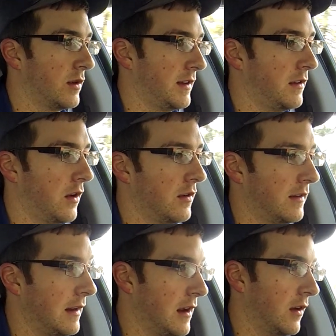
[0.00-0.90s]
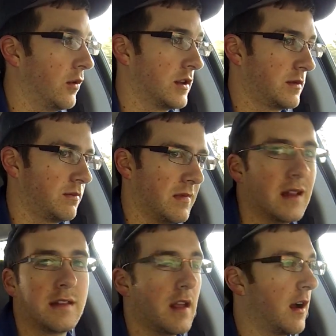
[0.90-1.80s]
twisty turns here, which
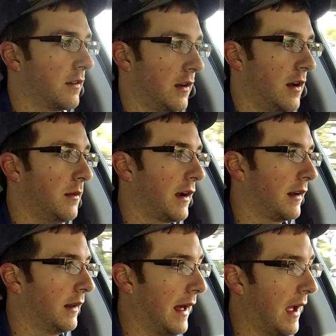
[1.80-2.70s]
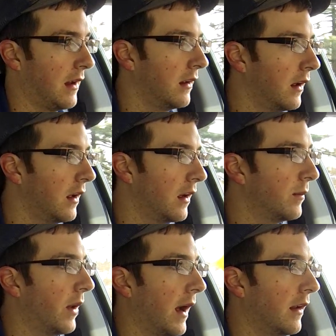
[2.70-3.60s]
it sucks on, not gonna lie.
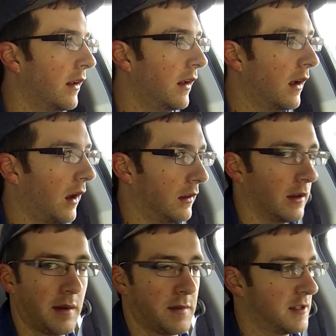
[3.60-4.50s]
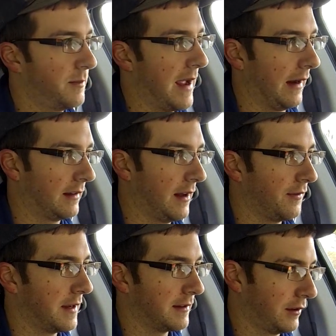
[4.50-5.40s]
But looked up the specs,
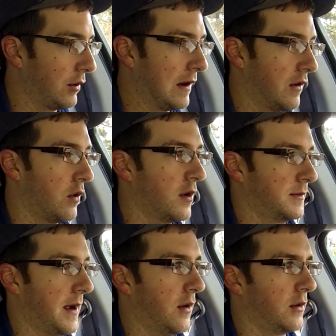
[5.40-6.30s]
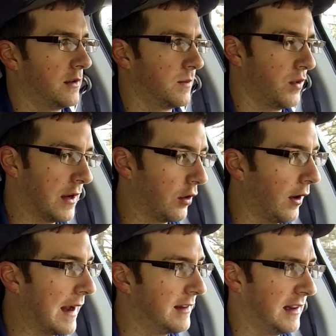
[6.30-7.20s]
definitely has 300 horsepower, which is pretty
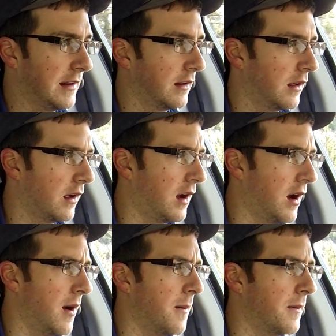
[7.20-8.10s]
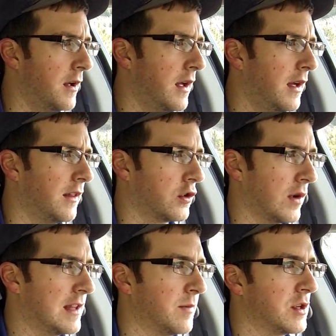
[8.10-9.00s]
crazy. The
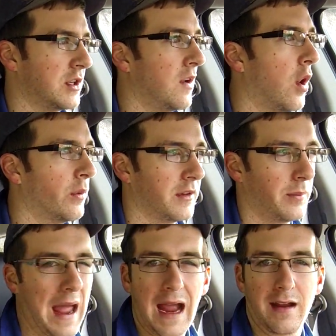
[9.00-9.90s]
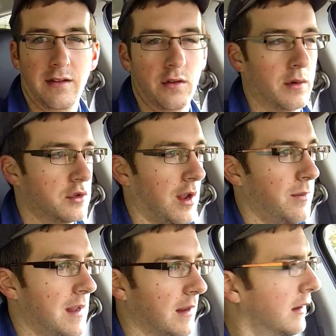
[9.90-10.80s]
transmission holds it back because it's always trying
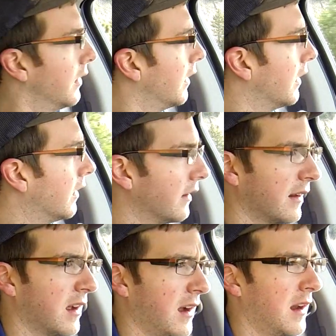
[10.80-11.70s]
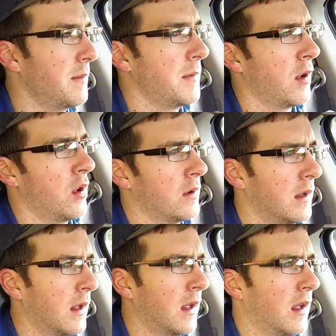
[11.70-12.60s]
to be in economy mode.